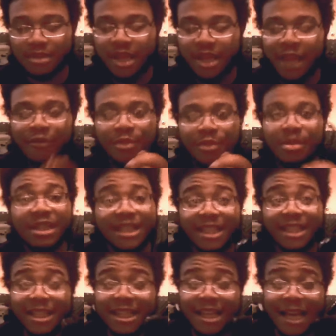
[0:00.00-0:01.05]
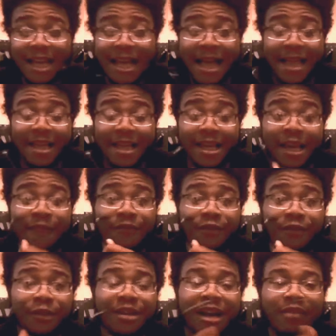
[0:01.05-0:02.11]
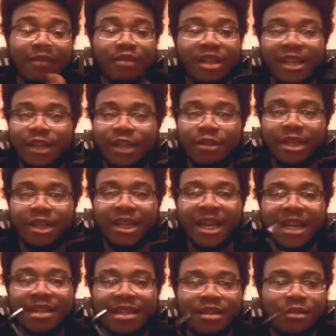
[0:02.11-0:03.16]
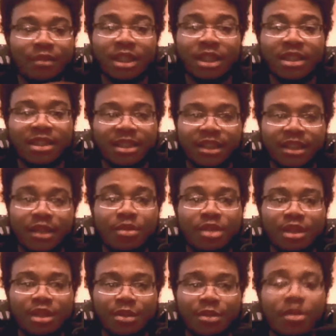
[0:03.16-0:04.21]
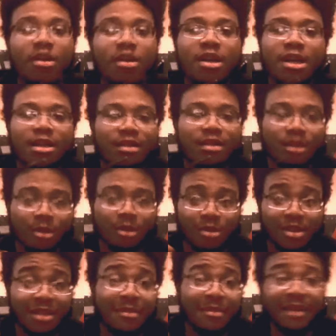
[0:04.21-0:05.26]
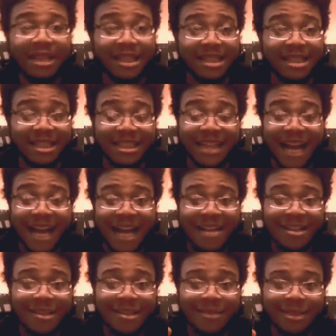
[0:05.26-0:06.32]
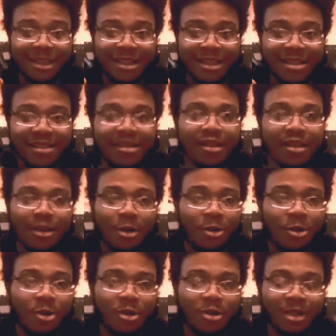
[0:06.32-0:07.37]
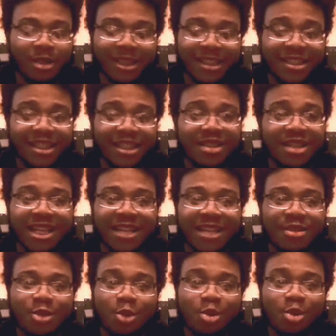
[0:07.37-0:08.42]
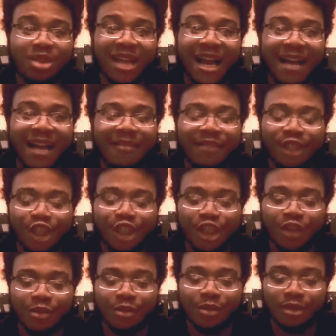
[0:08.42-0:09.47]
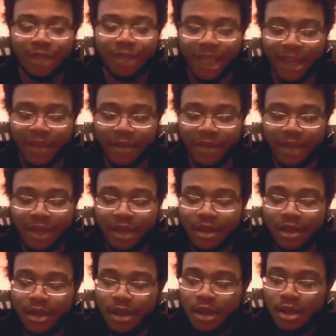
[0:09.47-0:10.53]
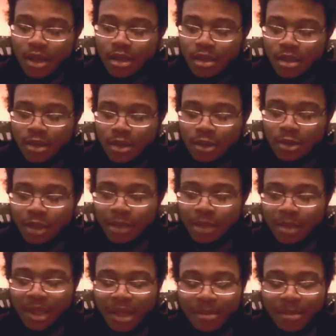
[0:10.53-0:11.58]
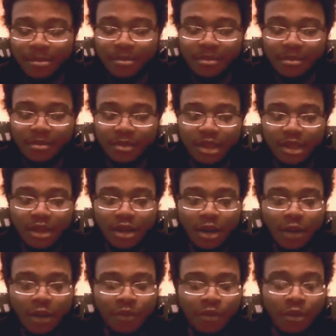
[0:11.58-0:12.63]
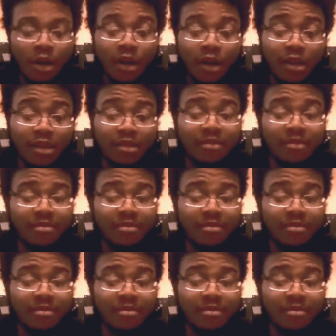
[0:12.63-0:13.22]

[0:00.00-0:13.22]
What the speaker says: everybody if they're not running green gas, they're running CO2. So somebody's going to ask for this. And it's just a nice tool to have in general and carry. So, I mean, overall,